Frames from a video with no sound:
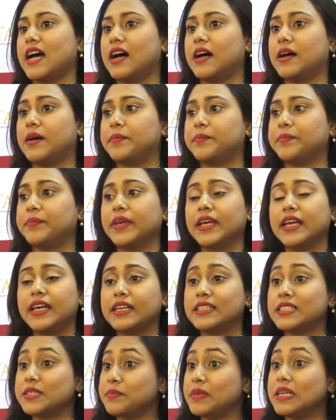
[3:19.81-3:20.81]

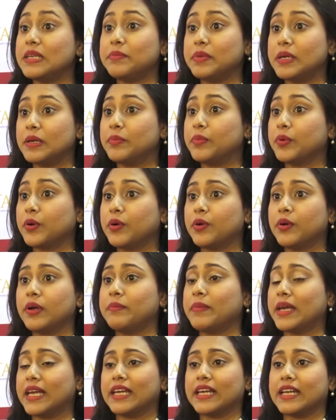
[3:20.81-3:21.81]
to meet people
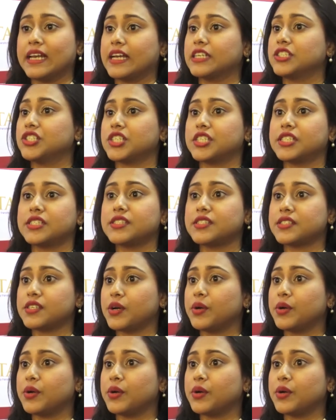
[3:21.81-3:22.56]
and make connections.